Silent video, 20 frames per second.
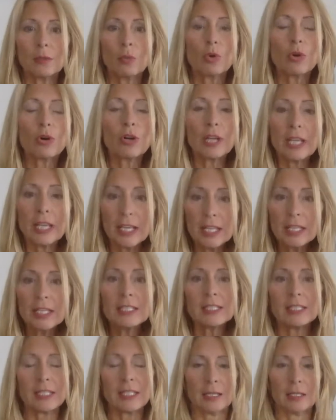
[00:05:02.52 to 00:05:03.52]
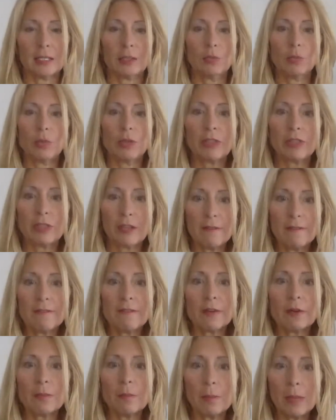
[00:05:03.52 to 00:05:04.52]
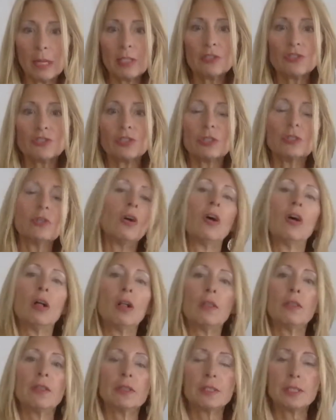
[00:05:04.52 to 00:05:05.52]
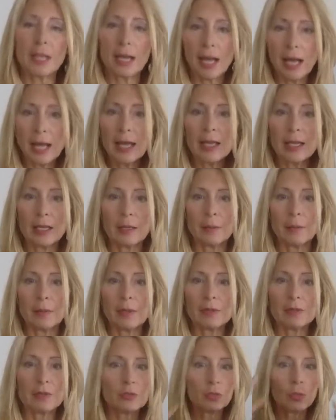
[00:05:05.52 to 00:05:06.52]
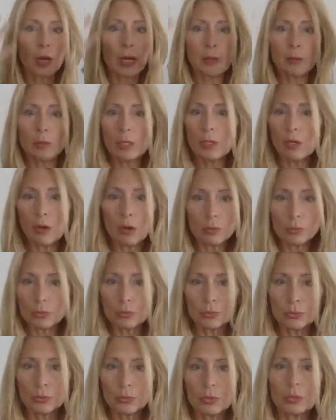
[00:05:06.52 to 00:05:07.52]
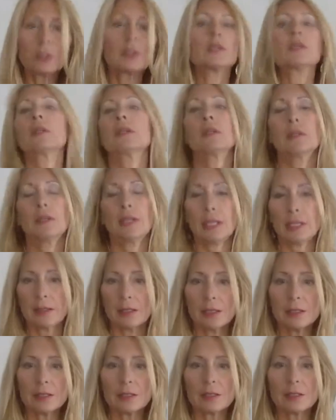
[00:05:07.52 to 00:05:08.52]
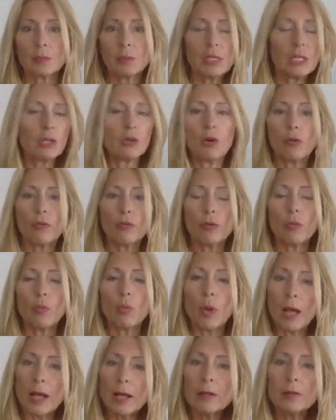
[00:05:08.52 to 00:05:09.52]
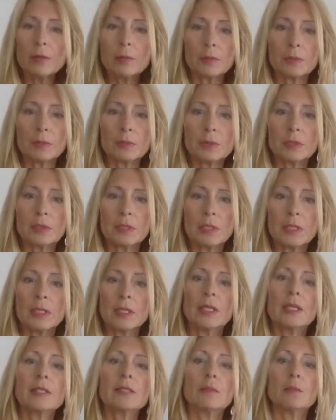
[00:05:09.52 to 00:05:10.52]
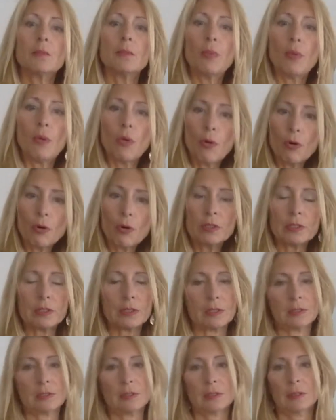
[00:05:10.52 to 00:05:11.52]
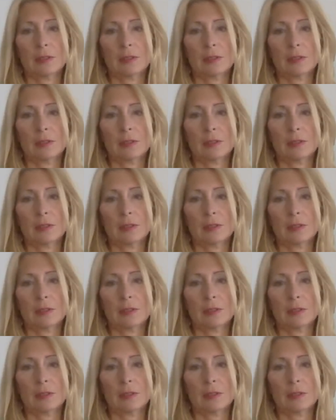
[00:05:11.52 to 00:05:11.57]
We're inundated with information all the time. This is why we go like this and we get overwhelmed. It's important